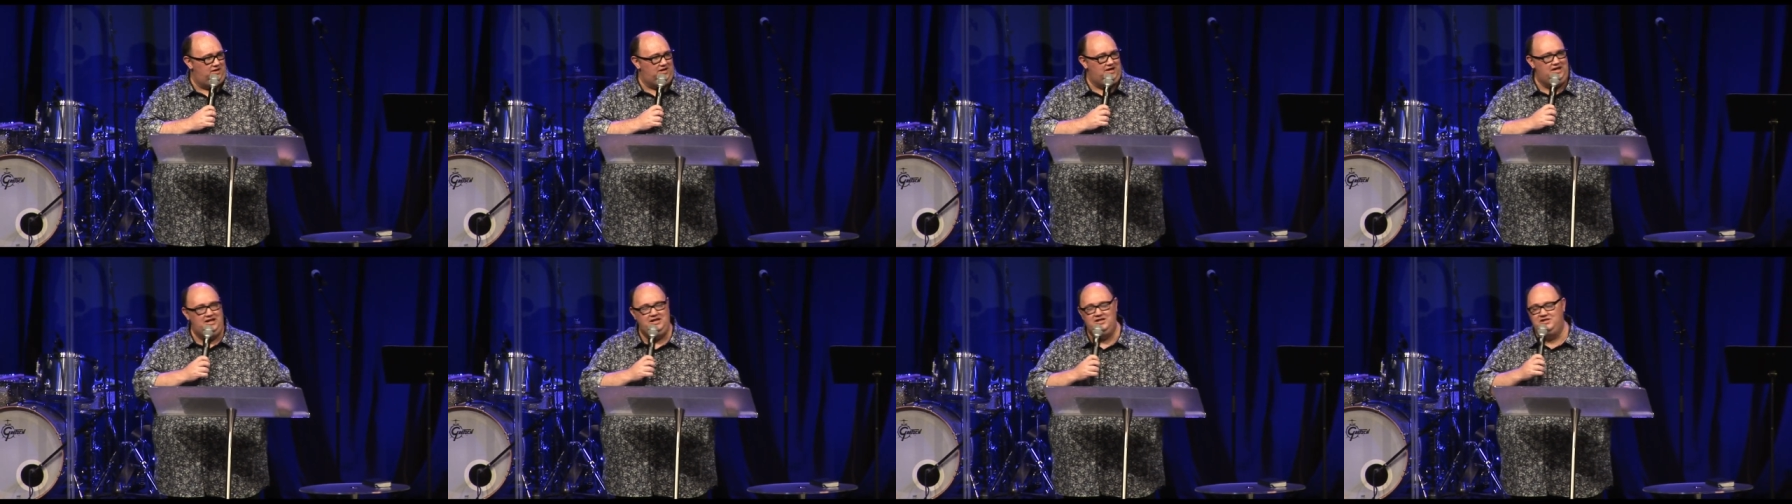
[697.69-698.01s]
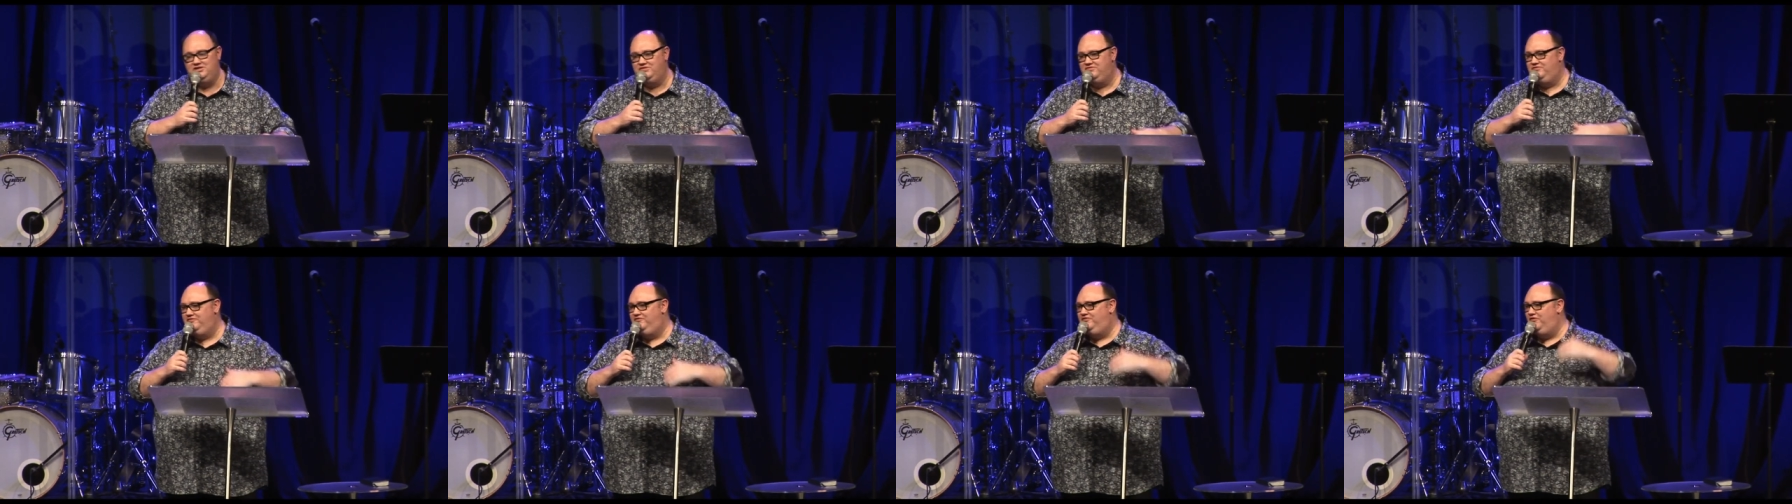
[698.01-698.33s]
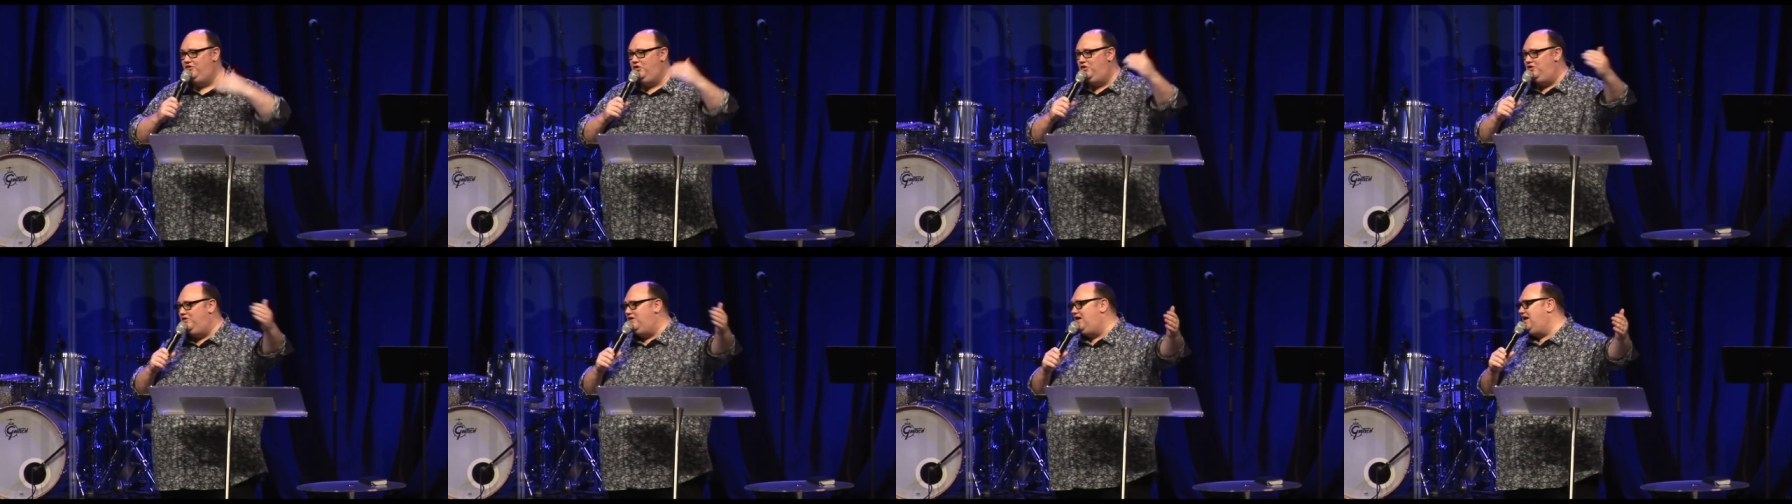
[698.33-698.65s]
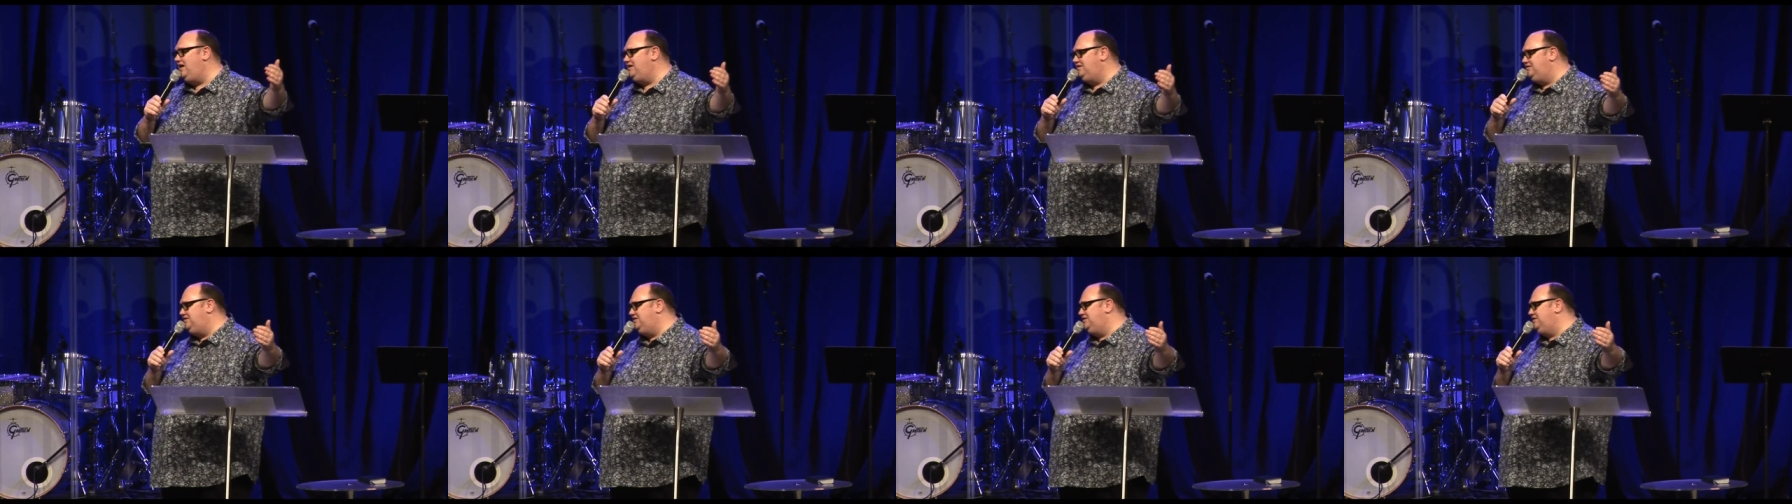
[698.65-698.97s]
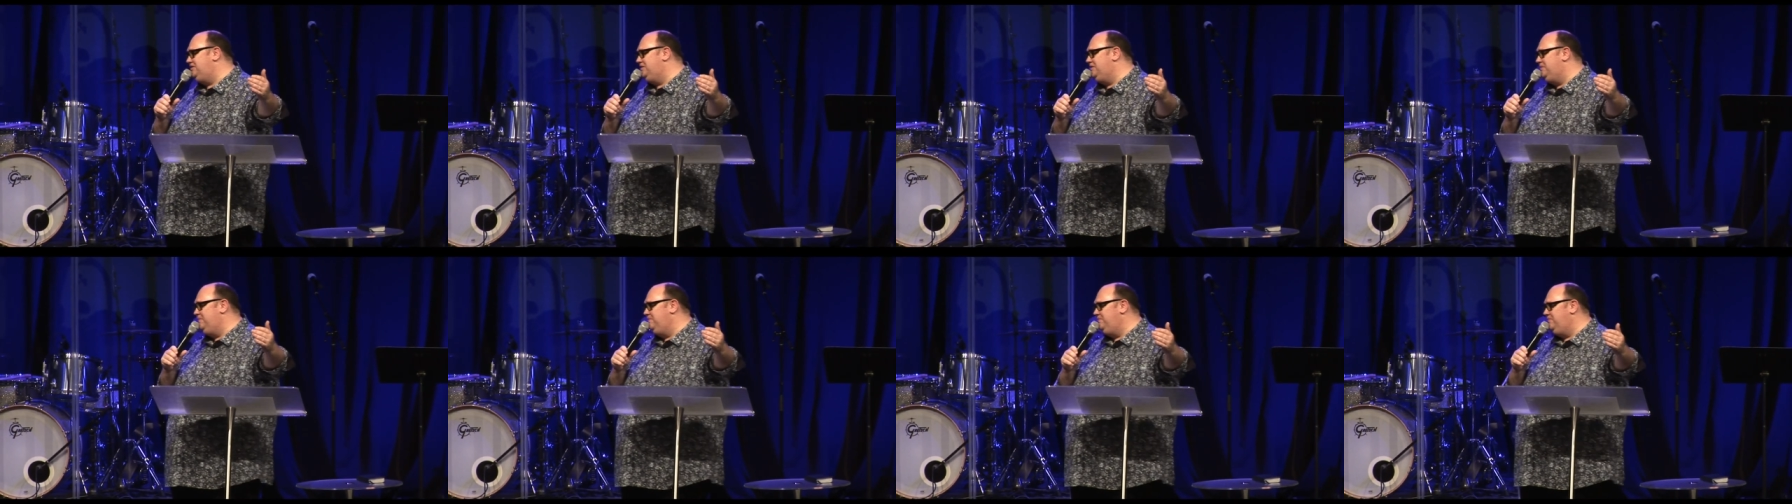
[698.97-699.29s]
He is for
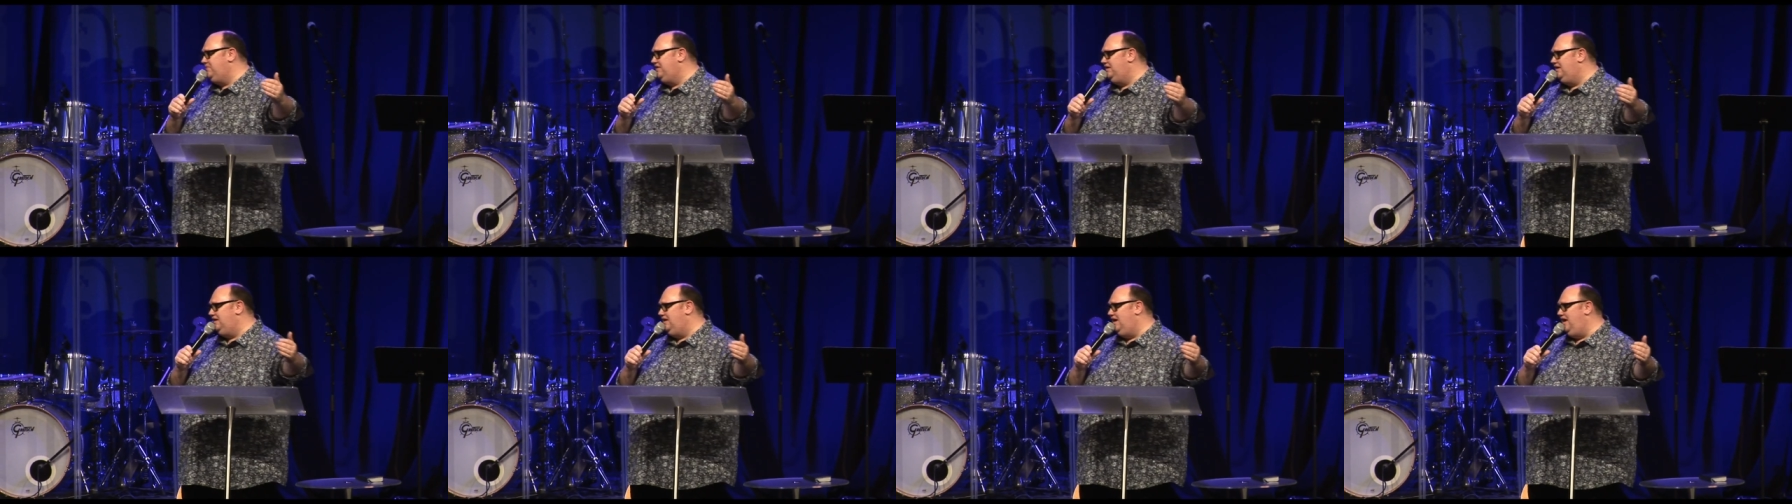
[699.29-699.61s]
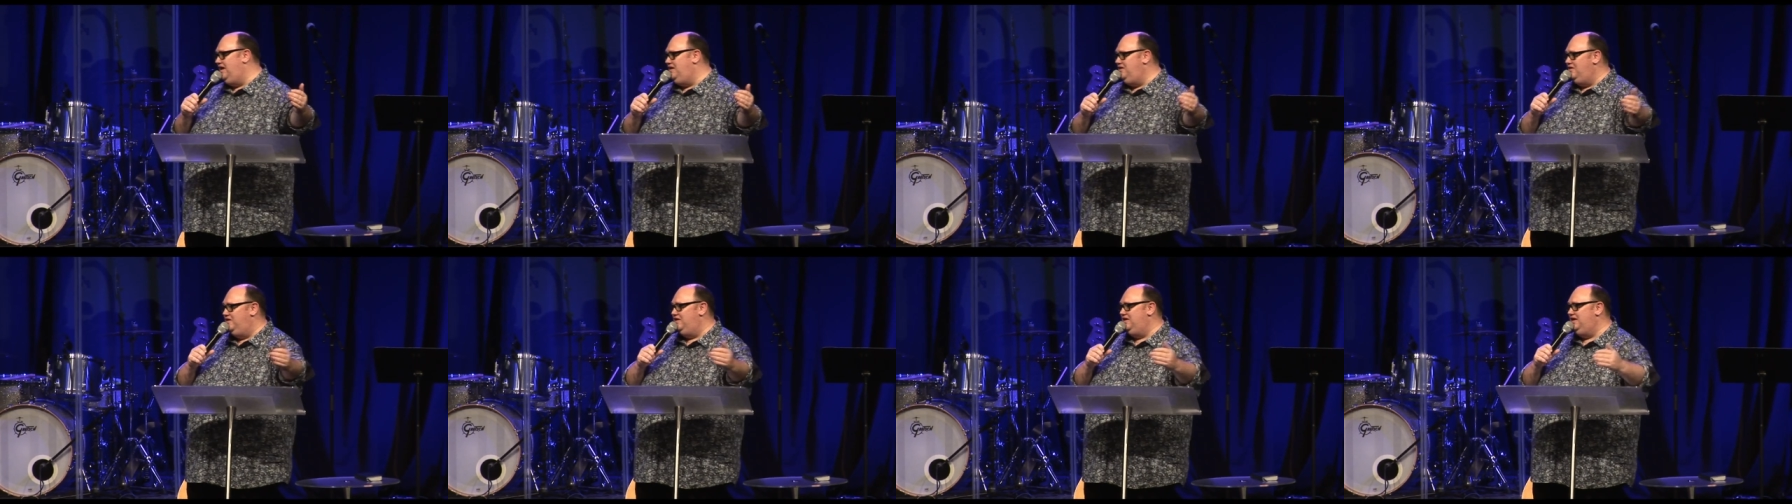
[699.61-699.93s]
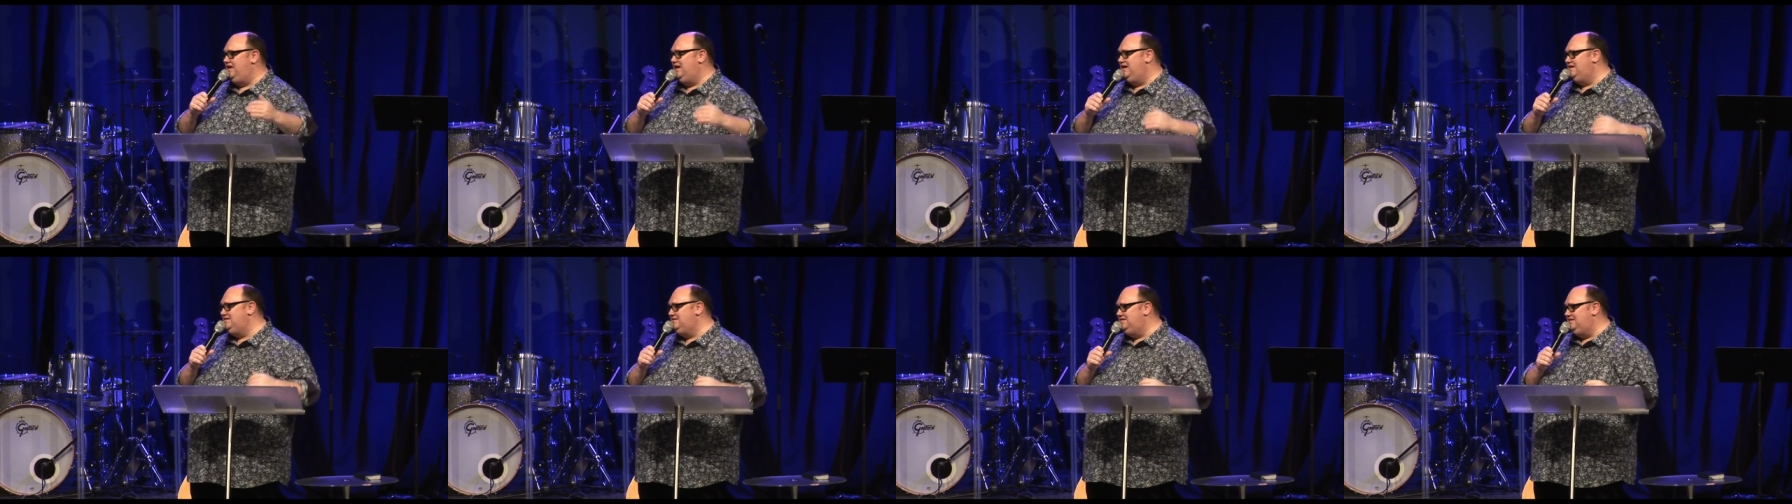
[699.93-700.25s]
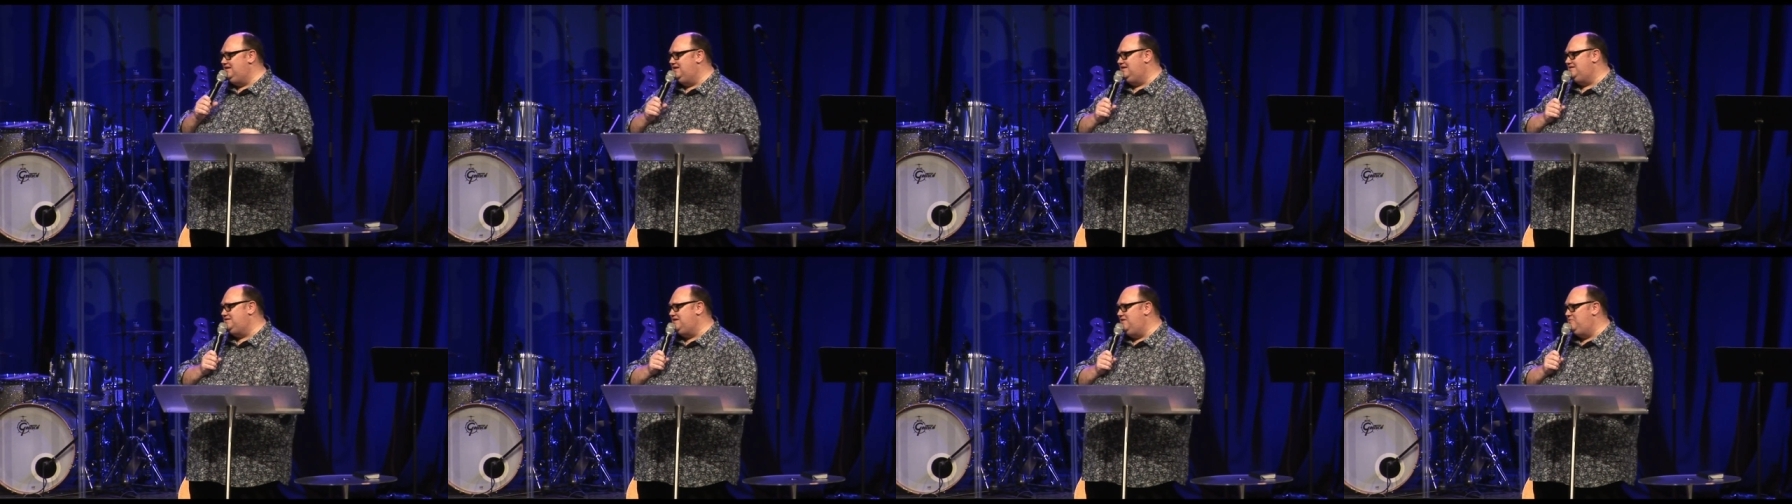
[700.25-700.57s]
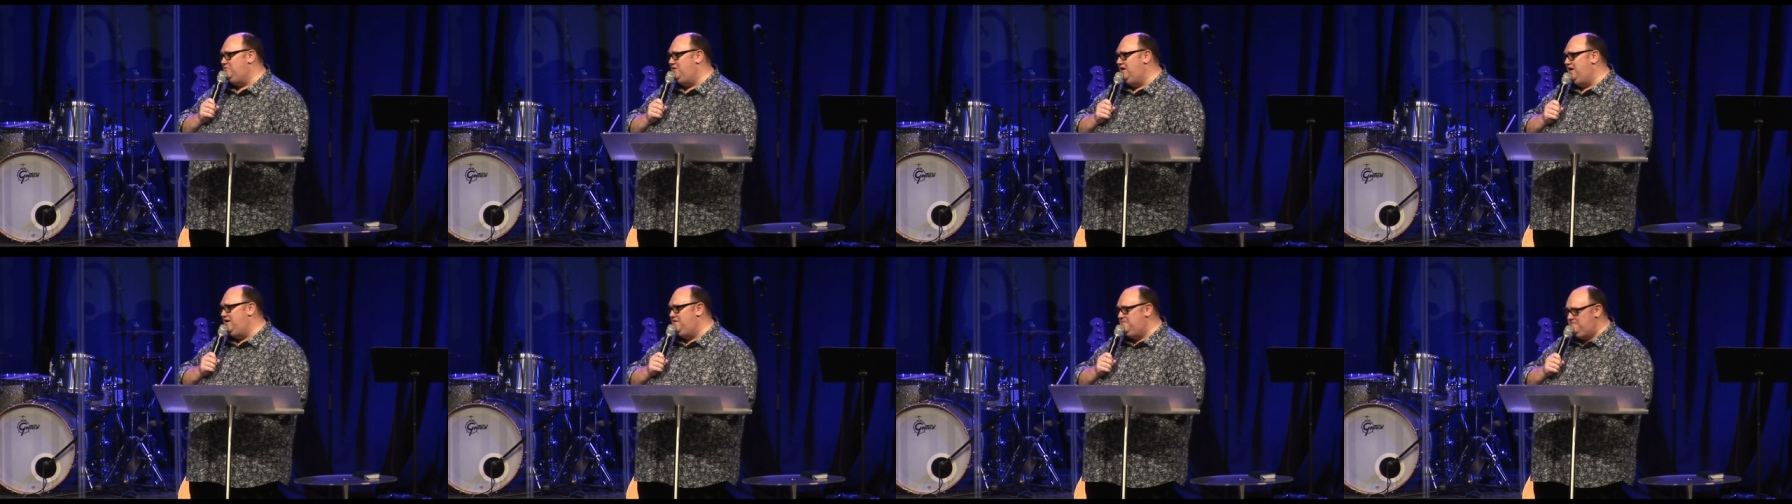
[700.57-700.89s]
us and not against us.
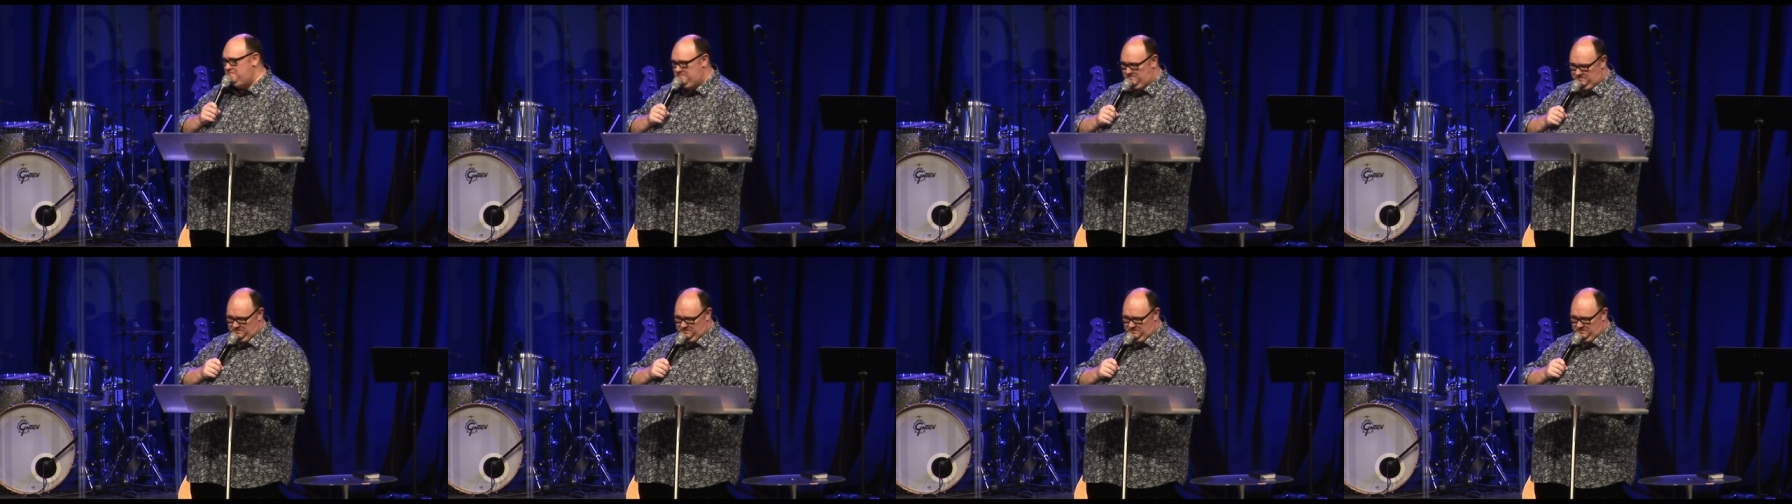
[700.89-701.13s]
Amen?